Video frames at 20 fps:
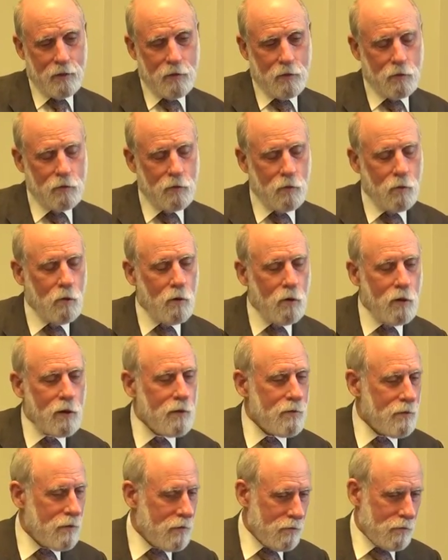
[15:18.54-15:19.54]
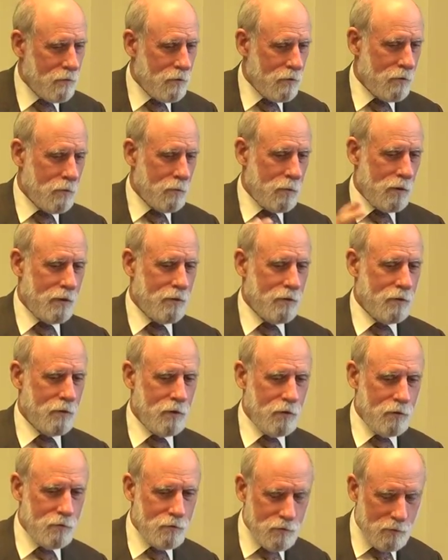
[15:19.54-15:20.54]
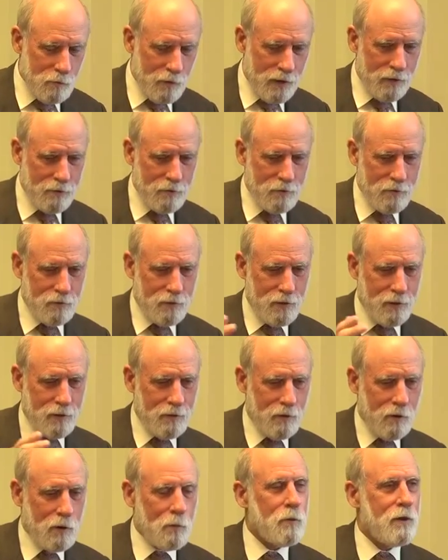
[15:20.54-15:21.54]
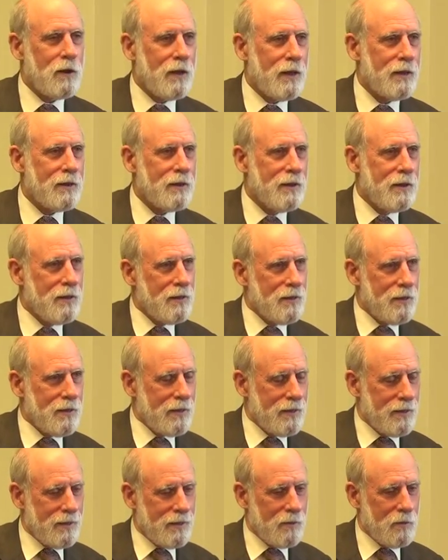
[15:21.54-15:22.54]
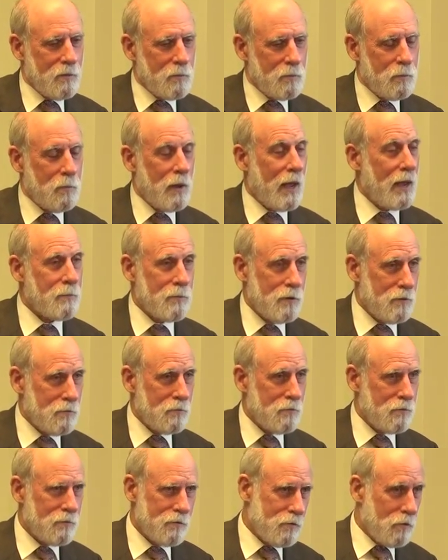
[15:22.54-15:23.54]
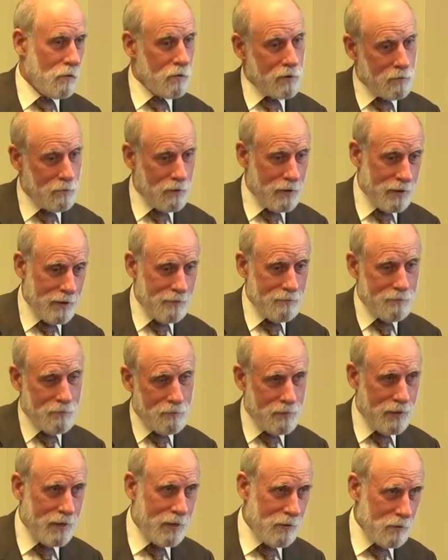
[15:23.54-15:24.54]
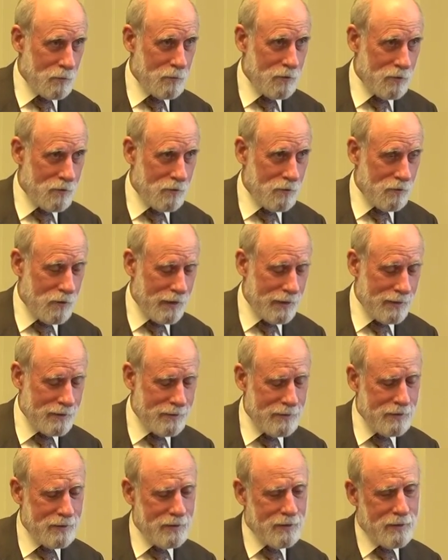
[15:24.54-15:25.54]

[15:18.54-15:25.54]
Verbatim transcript: So all of this, of course, places huge demands on the ARPANET uh, backbone, which is only running at fifty kilobits a second,